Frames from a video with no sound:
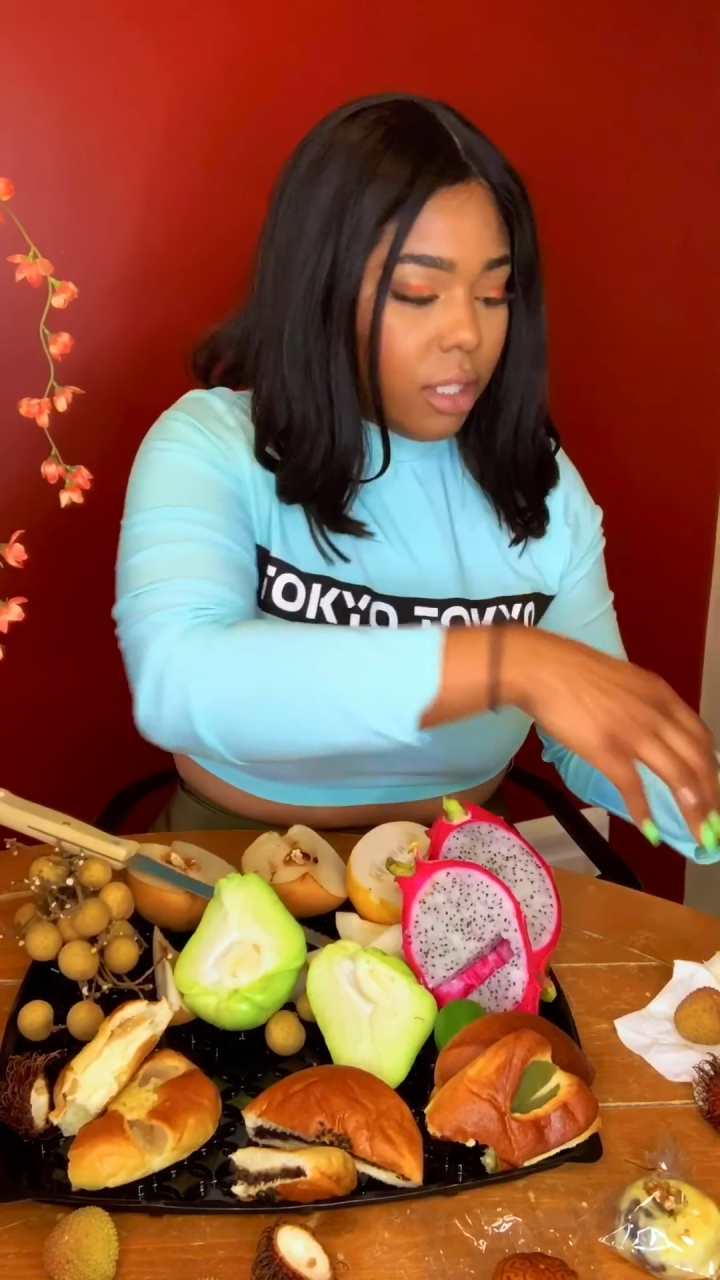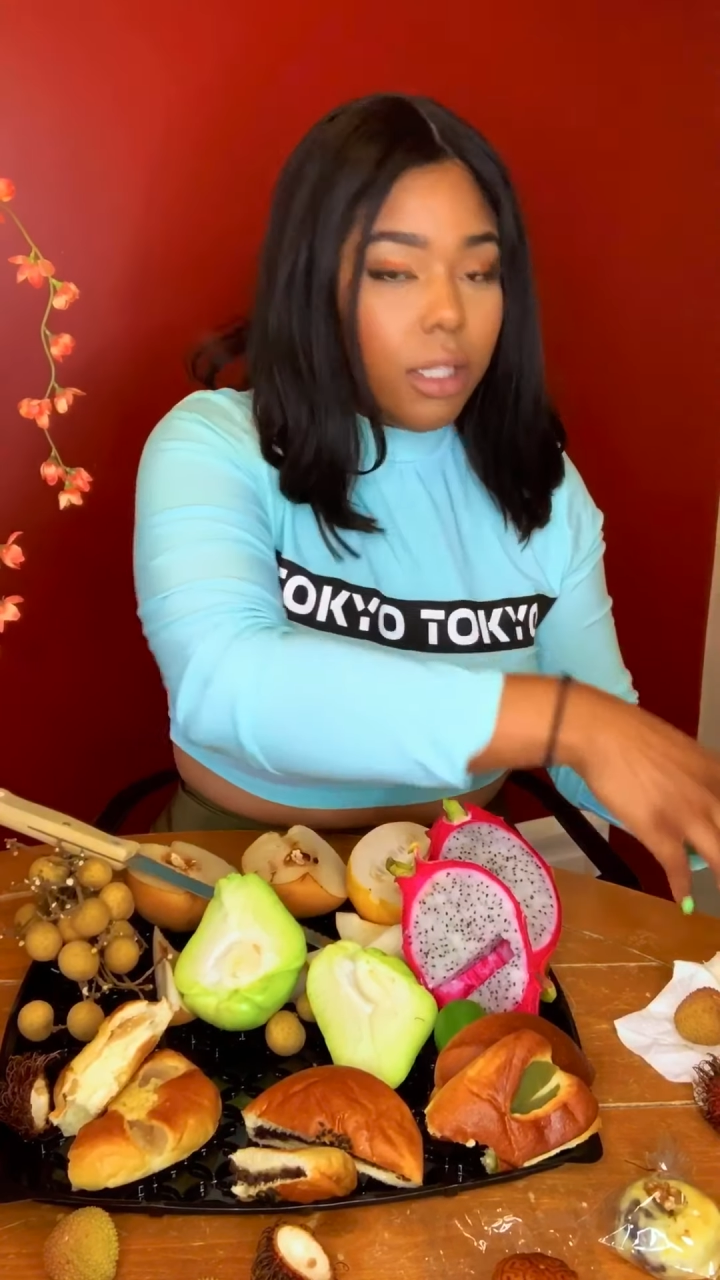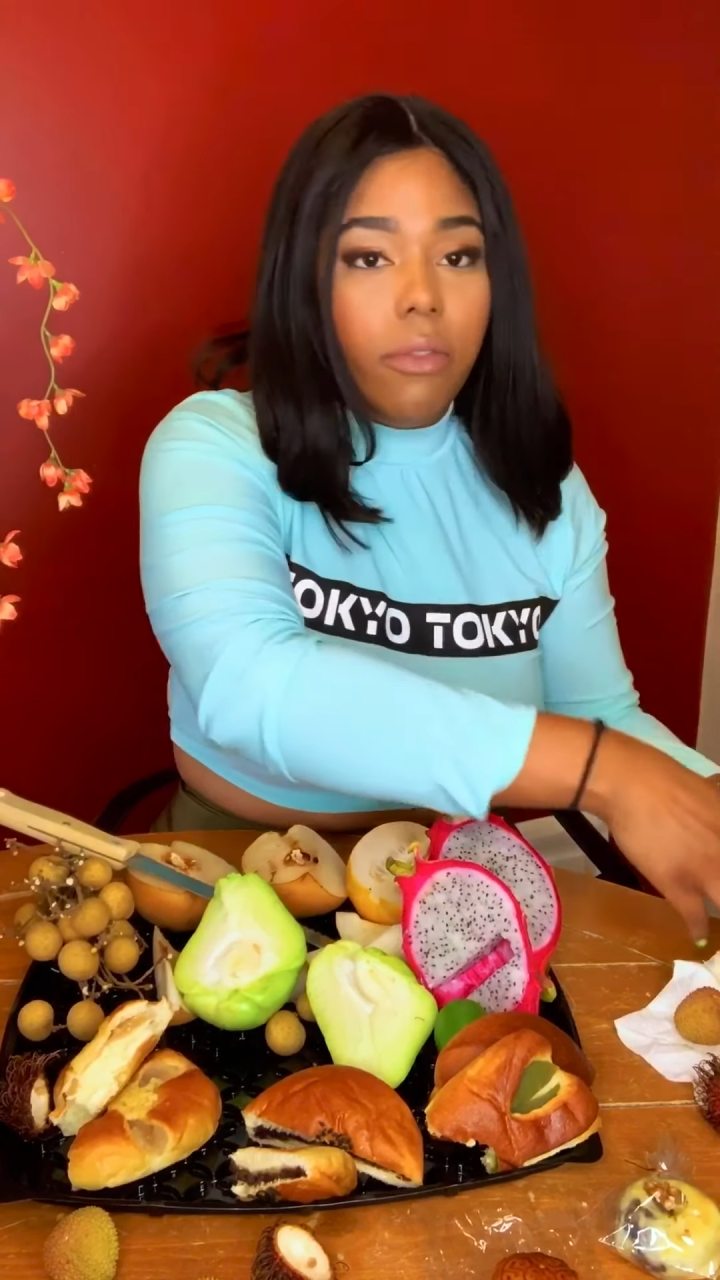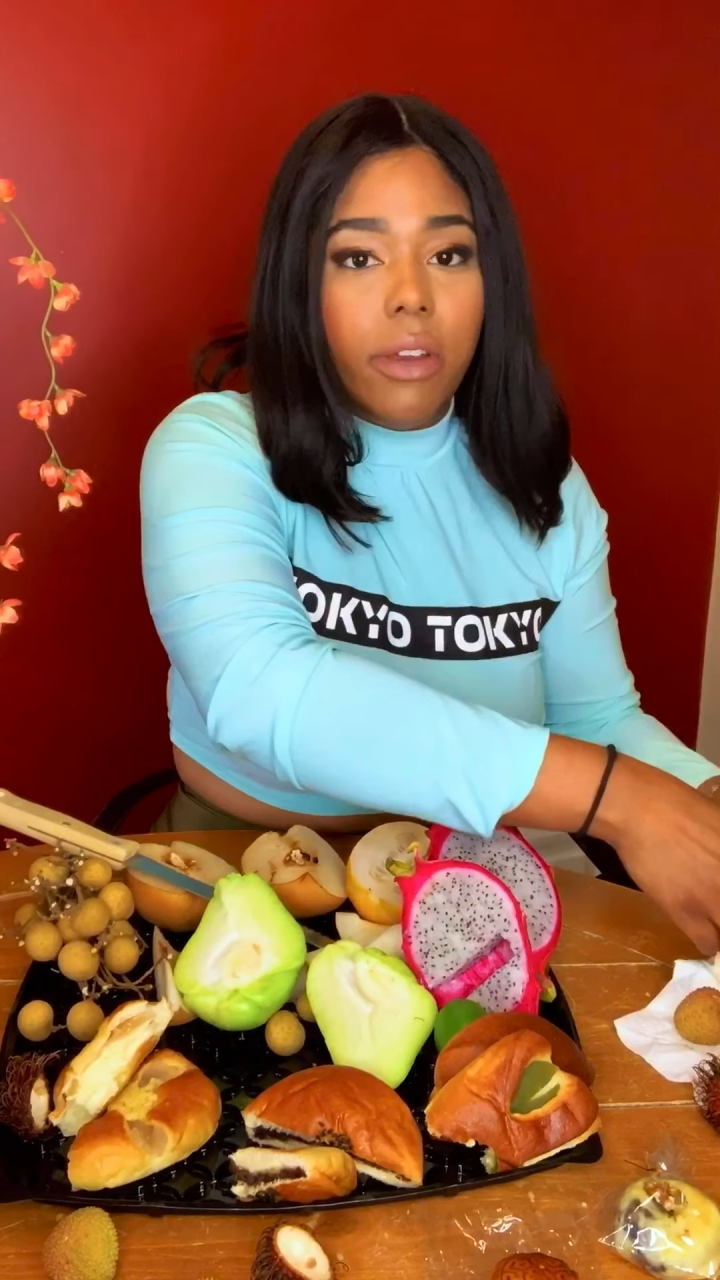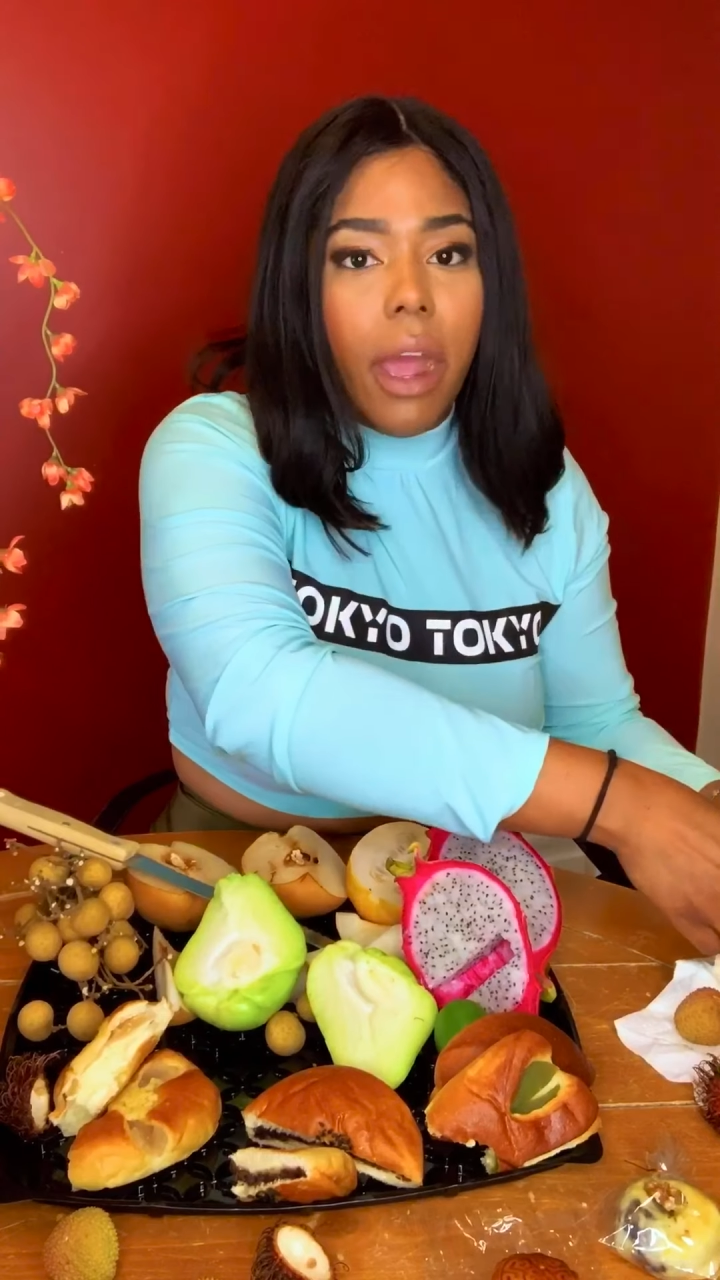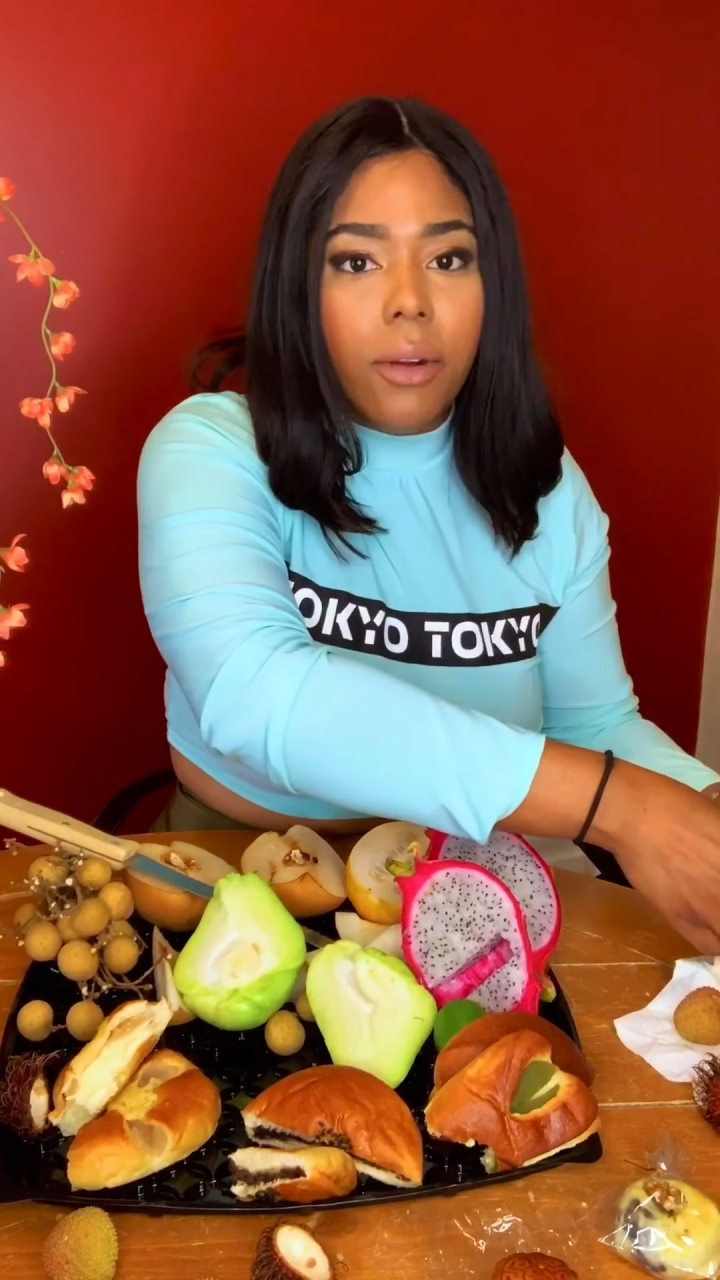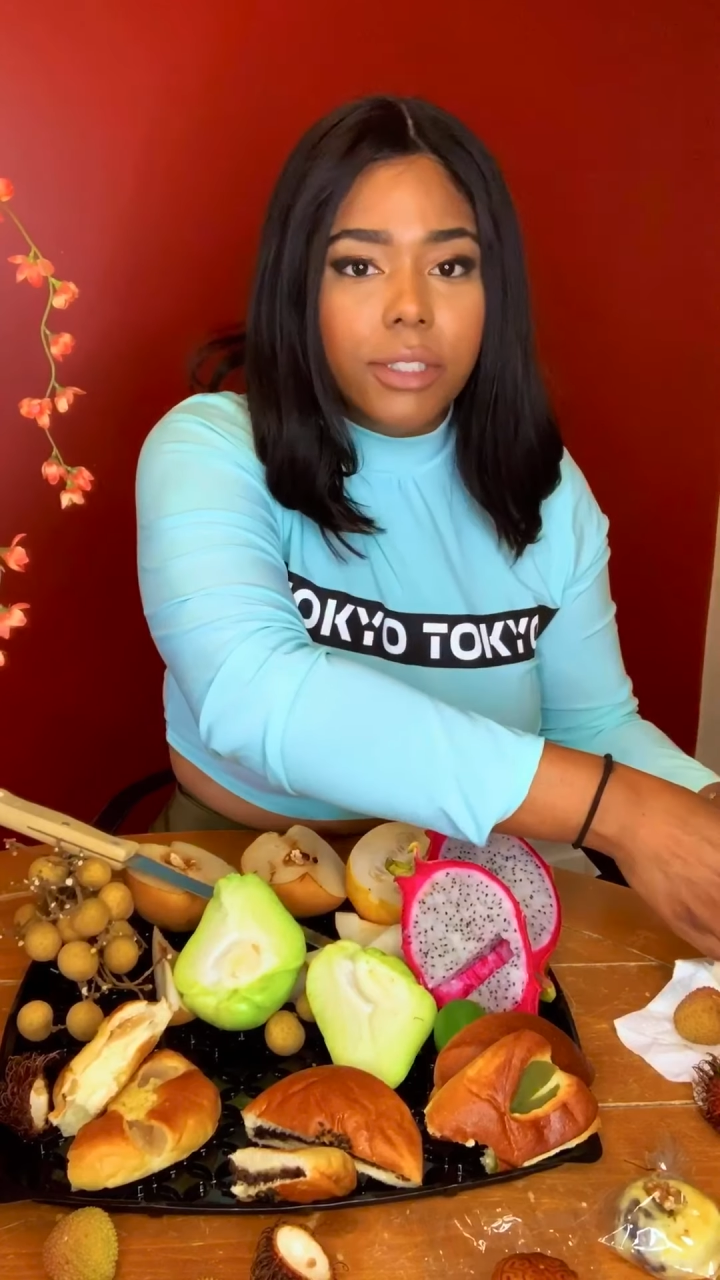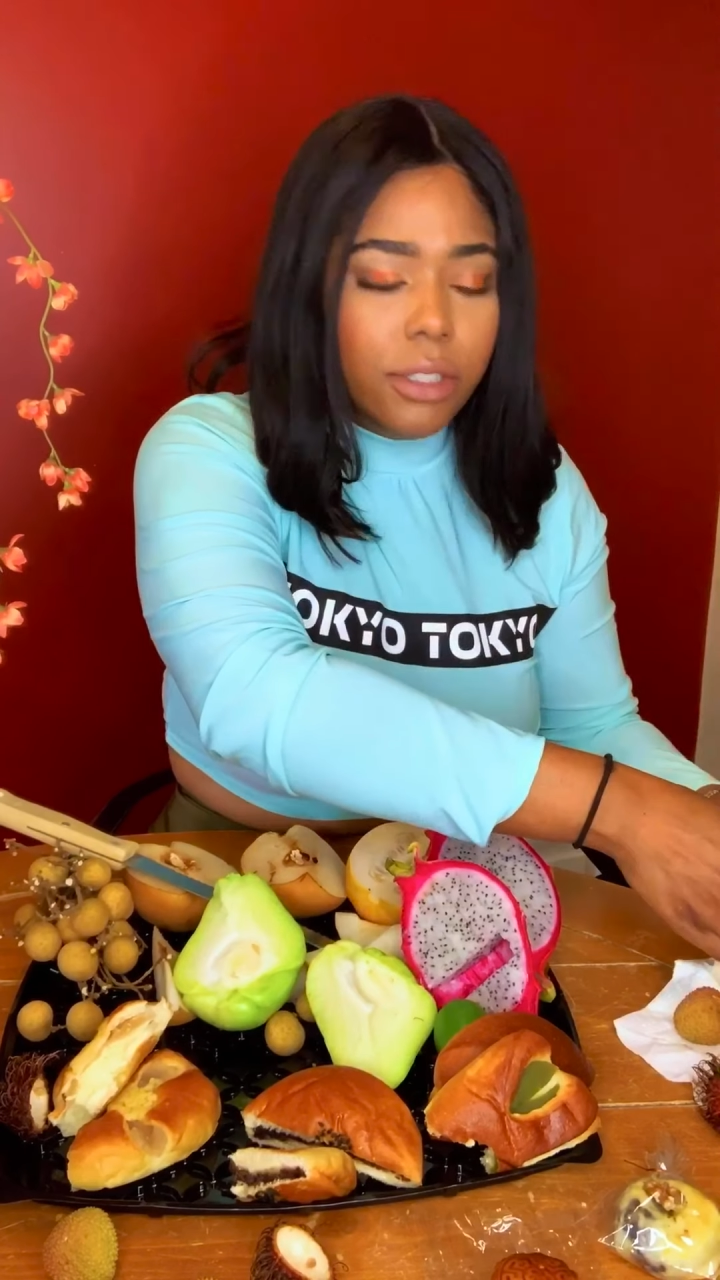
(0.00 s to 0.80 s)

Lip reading: stuff in ours,